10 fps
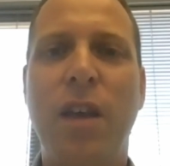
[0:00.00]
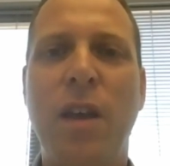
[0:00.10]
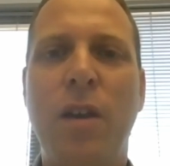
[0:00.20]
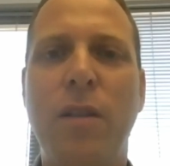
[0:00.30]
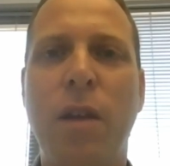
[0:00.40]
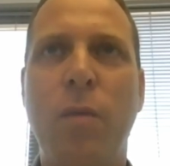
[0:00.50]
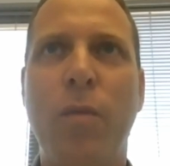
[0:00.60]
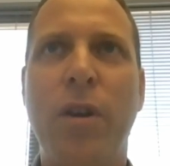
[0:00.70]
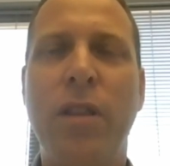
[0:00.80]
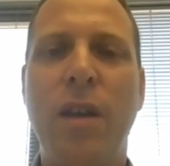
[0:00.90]
they
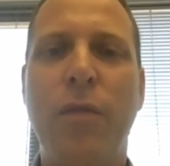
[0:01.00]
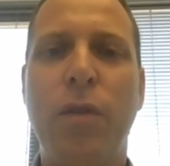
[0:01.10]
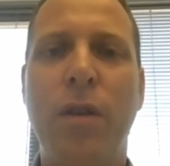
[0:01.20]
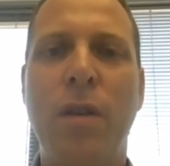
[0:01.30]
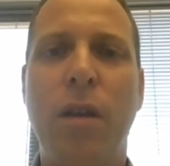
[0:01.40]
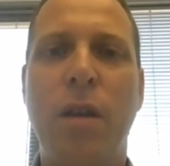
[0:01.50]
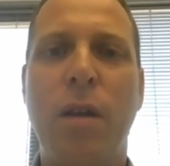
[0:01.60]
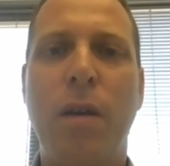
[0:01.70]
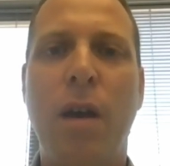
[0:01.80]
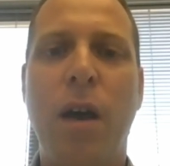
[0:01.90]
weren't even
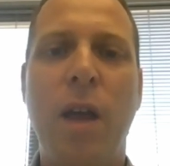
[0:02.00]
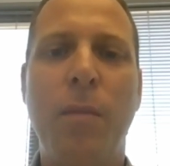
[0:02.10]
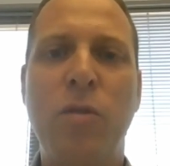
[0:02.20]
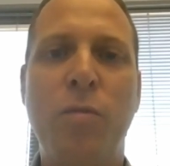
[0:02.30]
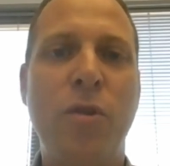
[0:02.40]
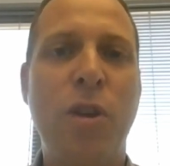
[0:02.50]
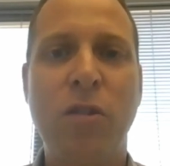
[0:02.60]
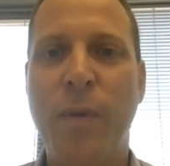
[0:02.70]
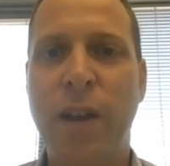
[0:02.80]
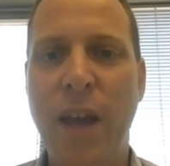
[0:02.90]
able to
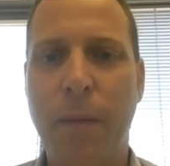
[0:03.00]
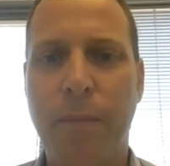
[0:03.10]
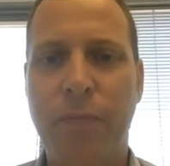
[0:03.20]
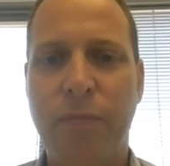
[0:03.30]
pronounce my name.